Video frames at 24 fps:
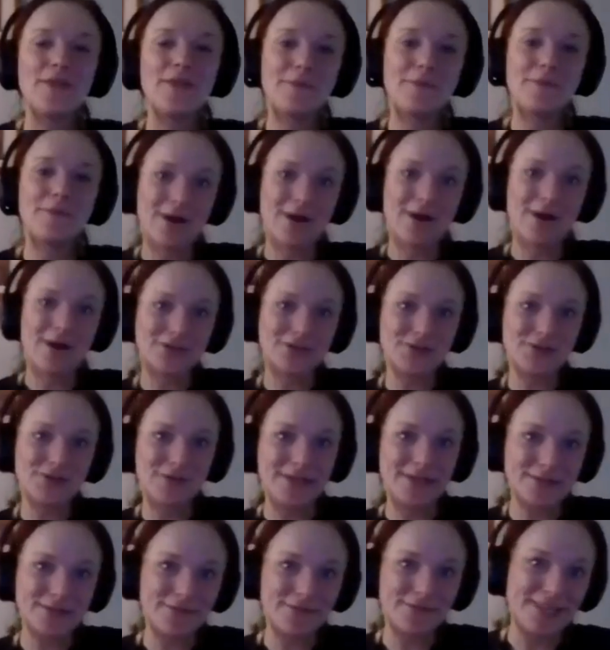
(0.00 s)
On the
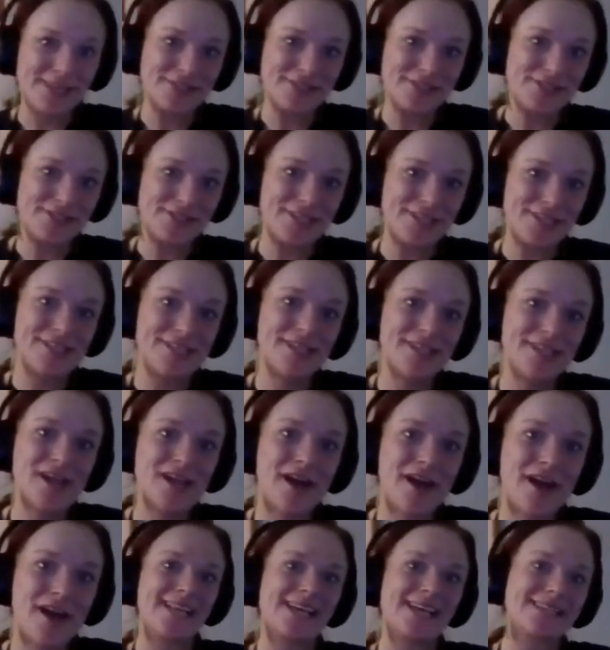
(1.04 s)
Muckleshoot reservation.
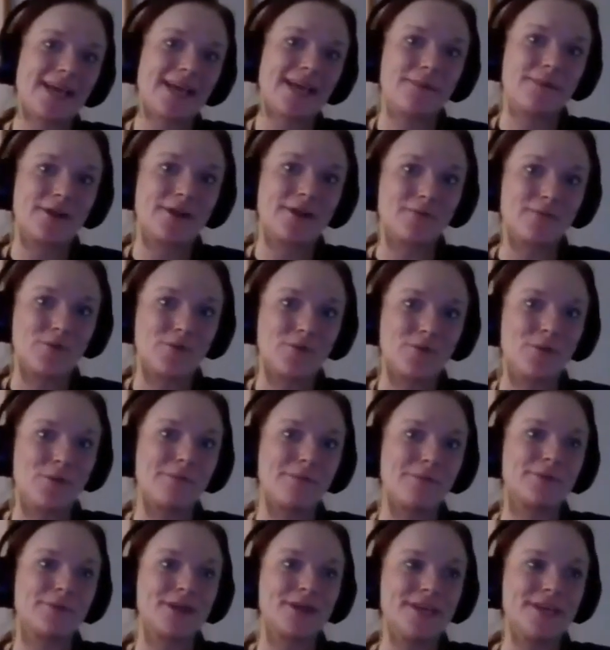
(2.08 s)
And yes, I'm an enrolled
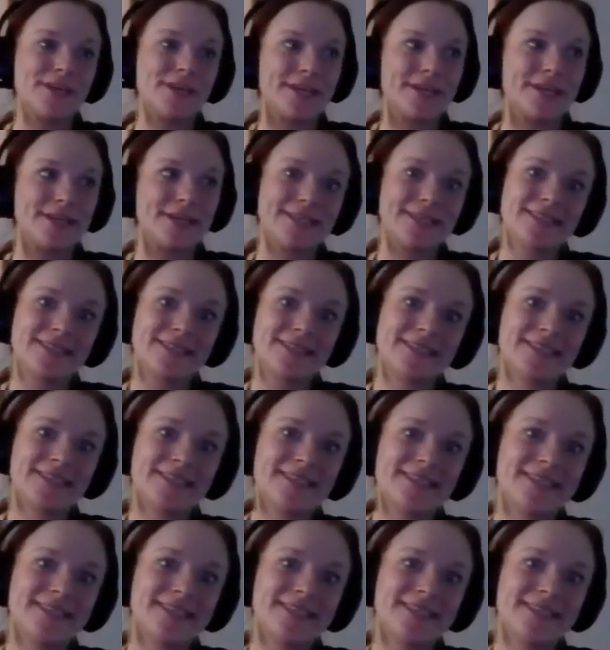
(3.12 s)
member here.